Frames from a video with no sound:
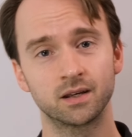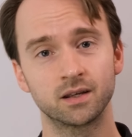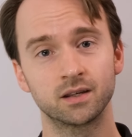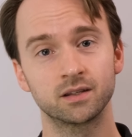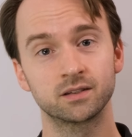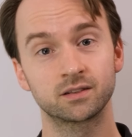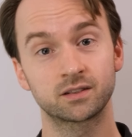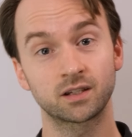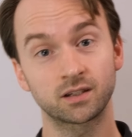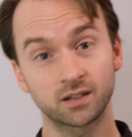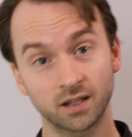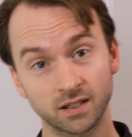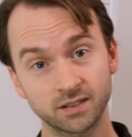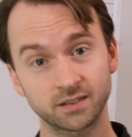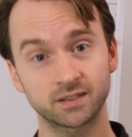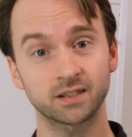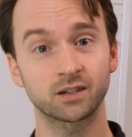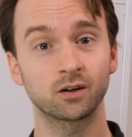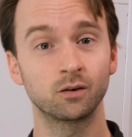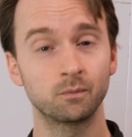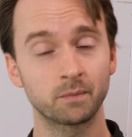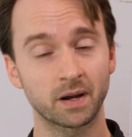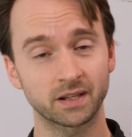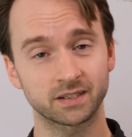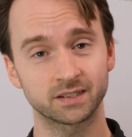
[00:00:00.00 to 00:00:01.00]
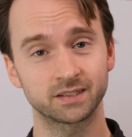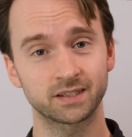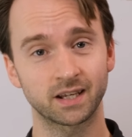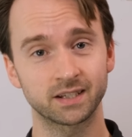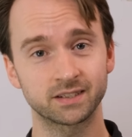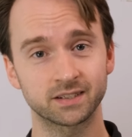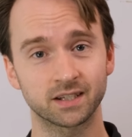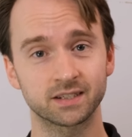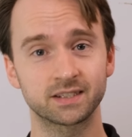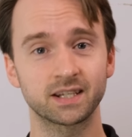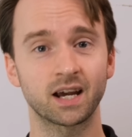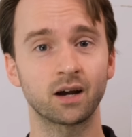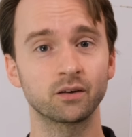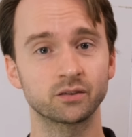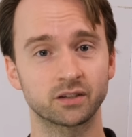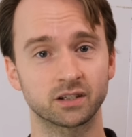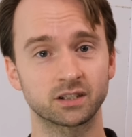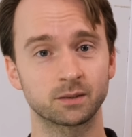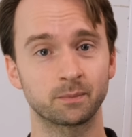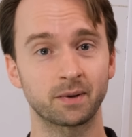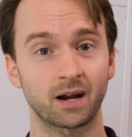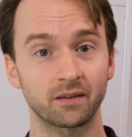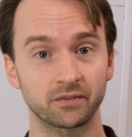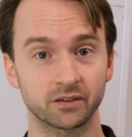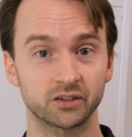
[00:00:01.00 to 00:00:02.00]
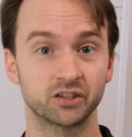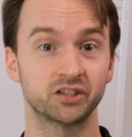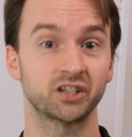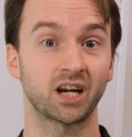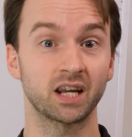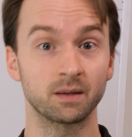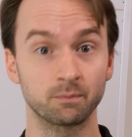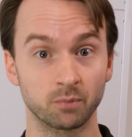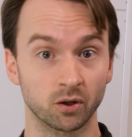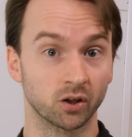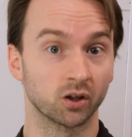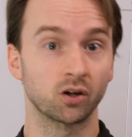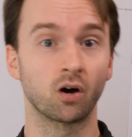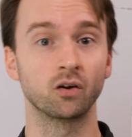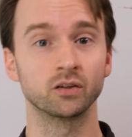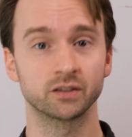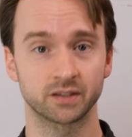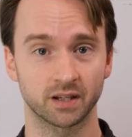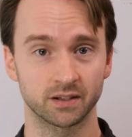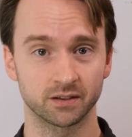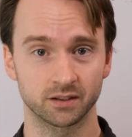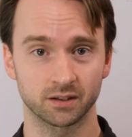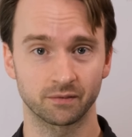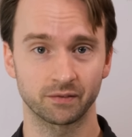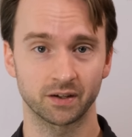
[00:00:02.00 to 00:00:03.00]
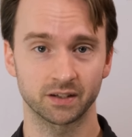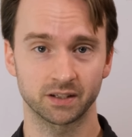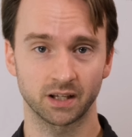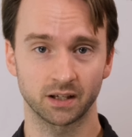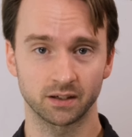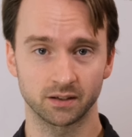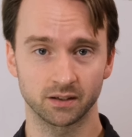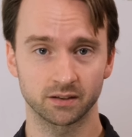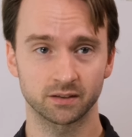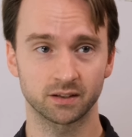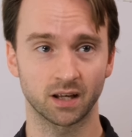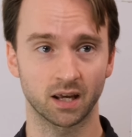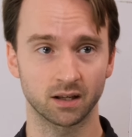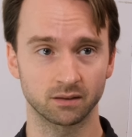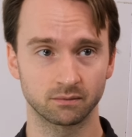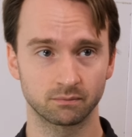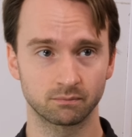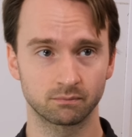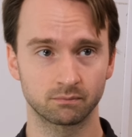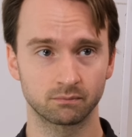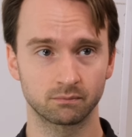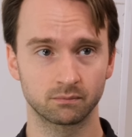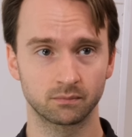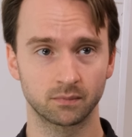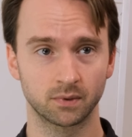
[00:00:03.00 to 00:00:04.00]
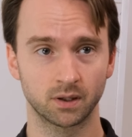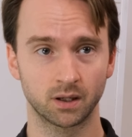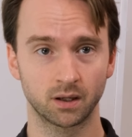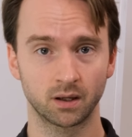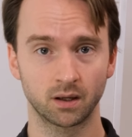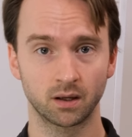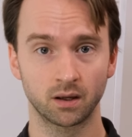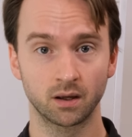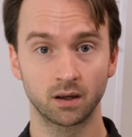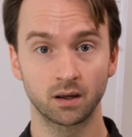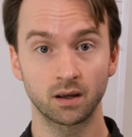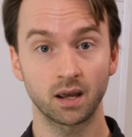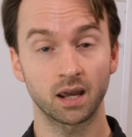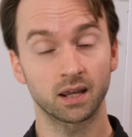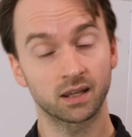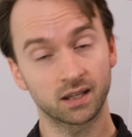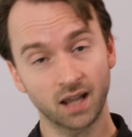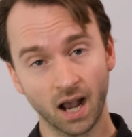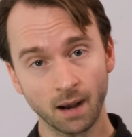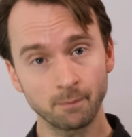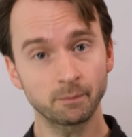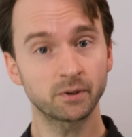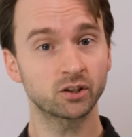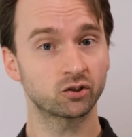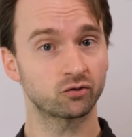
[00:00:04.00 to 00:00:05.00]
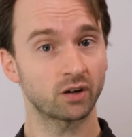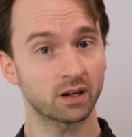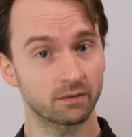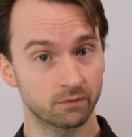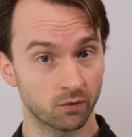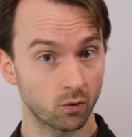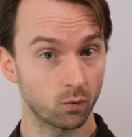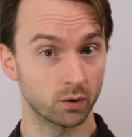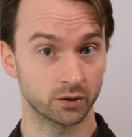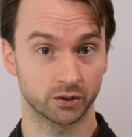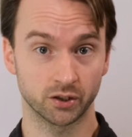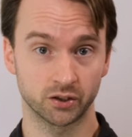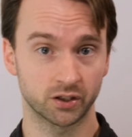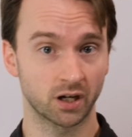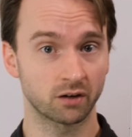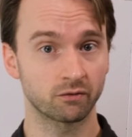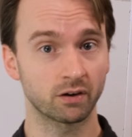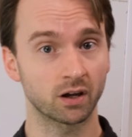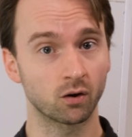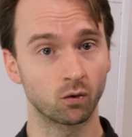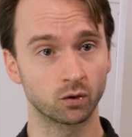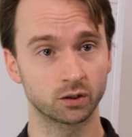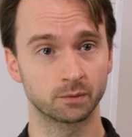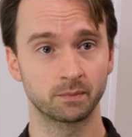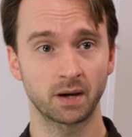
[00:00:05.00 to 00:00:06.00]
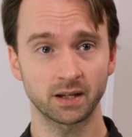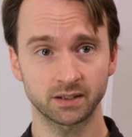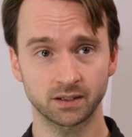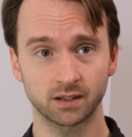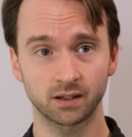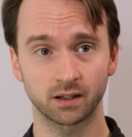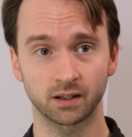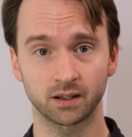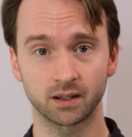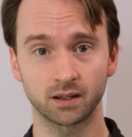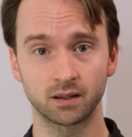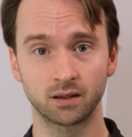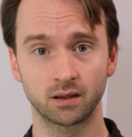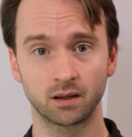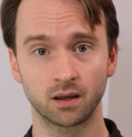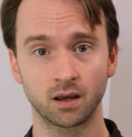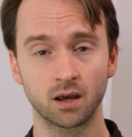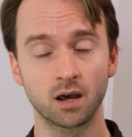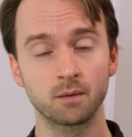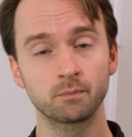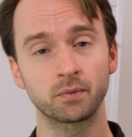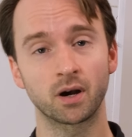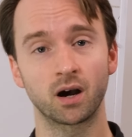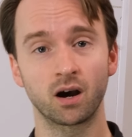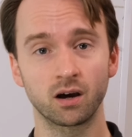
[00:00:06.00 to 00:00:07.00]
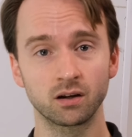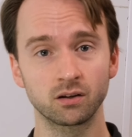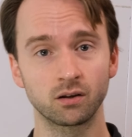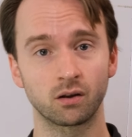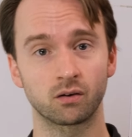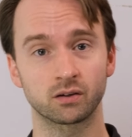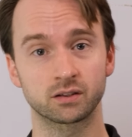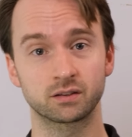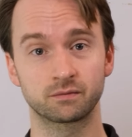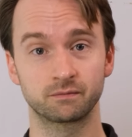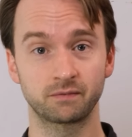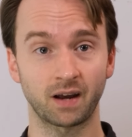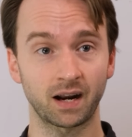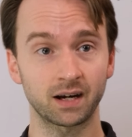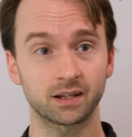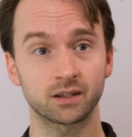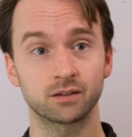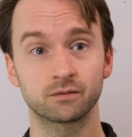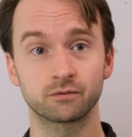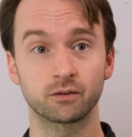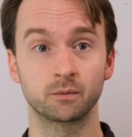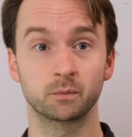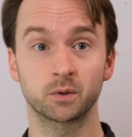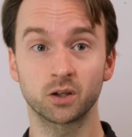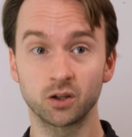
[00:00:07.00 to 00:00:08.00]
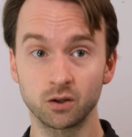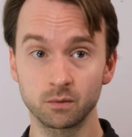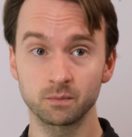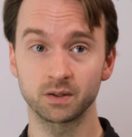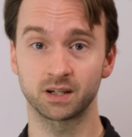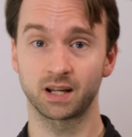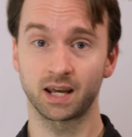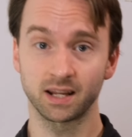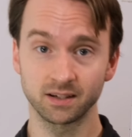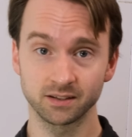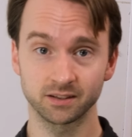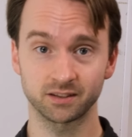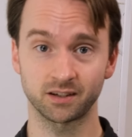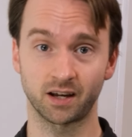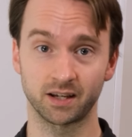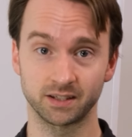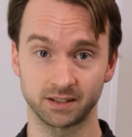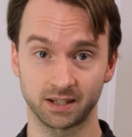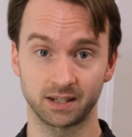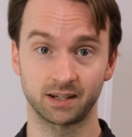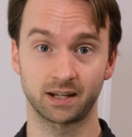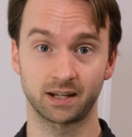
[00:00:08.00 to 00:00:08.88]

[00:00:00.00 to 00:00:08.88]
Statistical metadata tells us about the shape and contents of our dataset. It can be straightforward to generate automatically, but unlocks value from human insight in